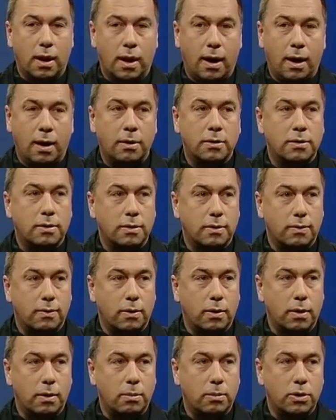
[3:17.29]
answers
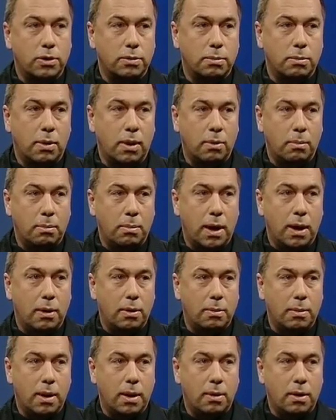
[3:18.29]
for them, which may or
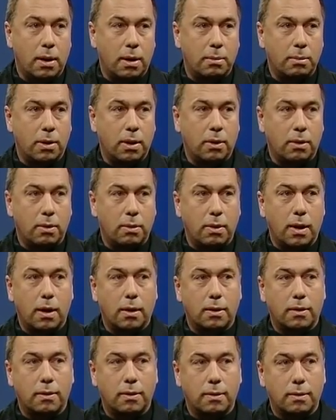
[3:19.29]
may not be
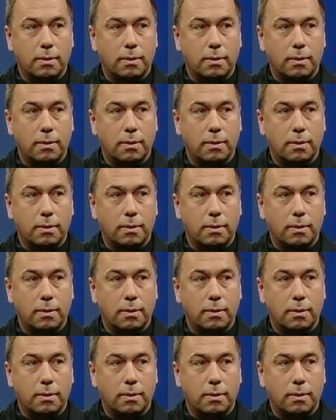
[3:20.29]
correct.